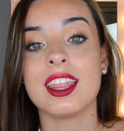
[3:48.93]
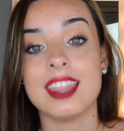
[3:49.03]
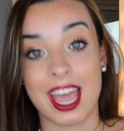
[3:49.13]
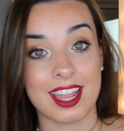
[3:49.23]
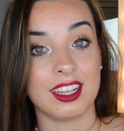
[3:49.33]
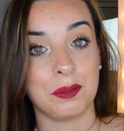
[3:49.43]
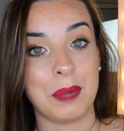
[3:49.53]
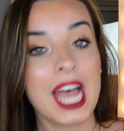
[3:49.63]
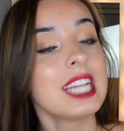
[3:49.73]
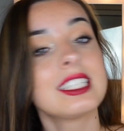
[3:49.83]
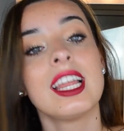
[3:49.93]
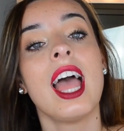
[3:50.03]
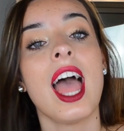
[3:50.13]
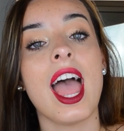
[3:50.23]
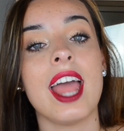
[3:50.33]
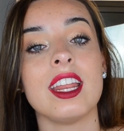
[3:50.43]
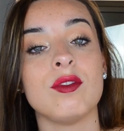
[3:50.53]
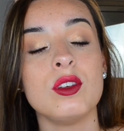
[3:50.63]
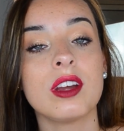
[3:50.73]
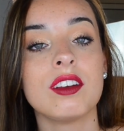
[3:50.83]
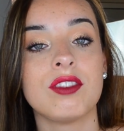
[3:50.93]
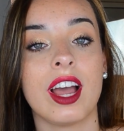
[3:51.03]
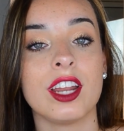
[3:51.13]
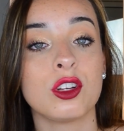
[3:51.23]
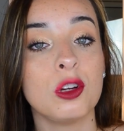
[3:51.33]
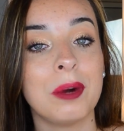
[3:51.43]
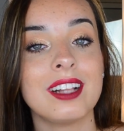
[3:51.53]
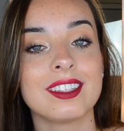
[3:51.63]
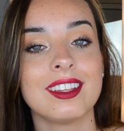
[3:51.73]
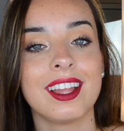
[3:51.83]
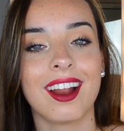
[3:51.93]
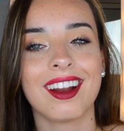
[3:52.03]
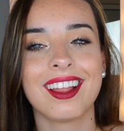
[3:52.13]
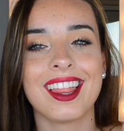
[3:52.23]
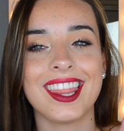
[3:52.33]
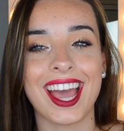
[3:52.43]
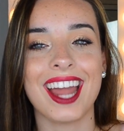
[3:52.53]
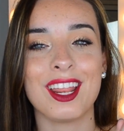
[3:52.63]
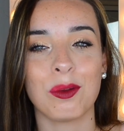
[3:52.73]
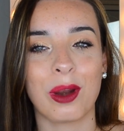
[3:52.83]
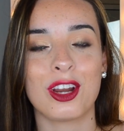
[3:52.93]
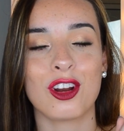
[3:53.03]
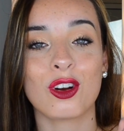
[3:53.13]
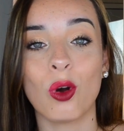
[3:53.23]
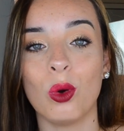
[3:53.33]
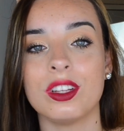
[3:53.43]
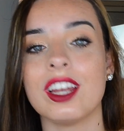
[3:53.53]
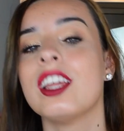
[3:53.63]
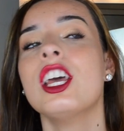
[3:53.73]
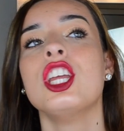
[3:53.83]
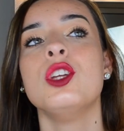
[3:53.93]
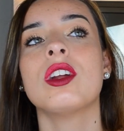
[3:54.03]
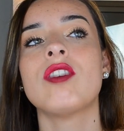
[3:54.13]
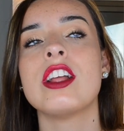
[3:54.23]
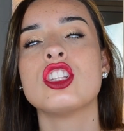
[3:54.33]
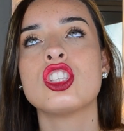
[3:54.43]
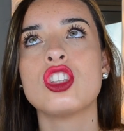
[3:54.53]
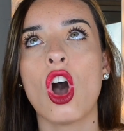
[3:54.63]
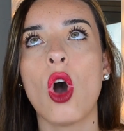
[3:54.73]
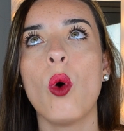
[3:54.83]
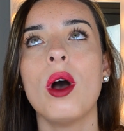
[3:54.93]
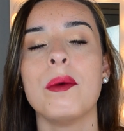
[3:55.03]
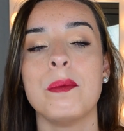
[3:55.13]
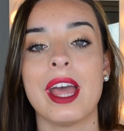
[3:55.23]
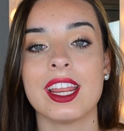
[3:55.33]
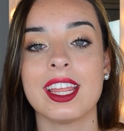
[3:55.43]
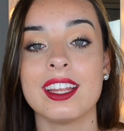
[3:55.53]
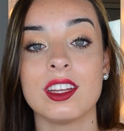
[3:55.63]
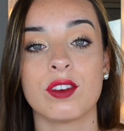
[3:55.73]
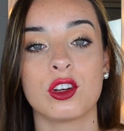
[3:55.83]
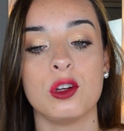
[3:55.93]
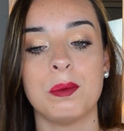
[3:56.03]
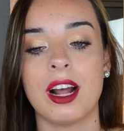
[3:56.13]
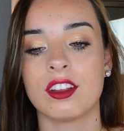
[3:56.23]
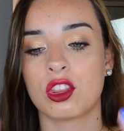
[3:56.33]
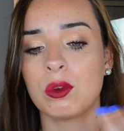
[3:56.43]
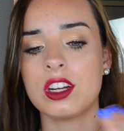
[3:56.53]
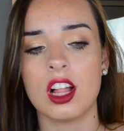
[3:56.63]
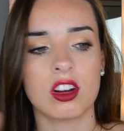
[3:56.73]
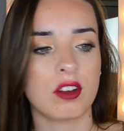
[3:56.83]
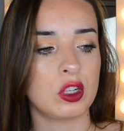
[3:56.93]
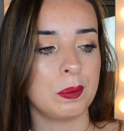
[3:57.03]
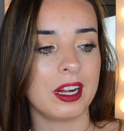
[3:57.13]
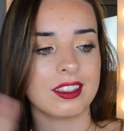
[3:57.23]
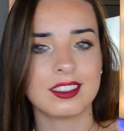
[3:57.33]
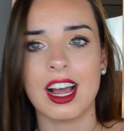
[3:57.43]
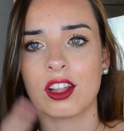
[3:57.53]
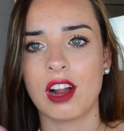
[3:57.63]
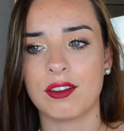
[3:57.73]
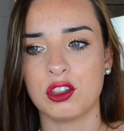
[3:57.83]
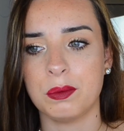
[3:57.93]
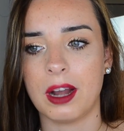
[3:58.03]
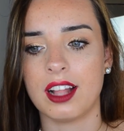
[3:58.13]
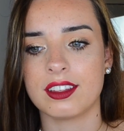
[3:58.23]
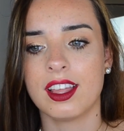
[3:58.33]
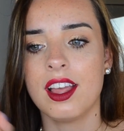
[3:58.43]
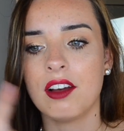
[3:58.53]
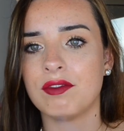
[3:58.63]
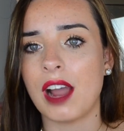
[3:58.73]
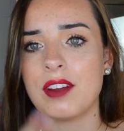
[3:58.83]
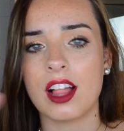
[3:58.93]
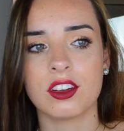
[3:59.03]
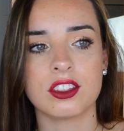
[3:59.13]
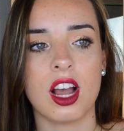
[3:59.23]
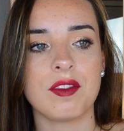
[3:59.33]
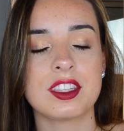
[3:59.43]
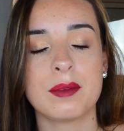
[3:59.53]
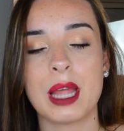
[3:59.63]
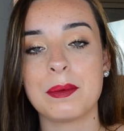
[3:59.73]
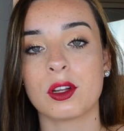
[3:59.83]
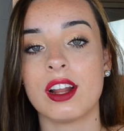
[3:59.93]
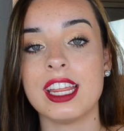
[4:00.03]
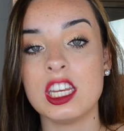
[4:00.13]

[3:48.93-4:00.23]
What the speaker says: that is best. And if you can find coupons in there, that is where you're golden. You can find so many different coupons, $3 off coupons, $1 off coupons, $5 off, and sometimes they're on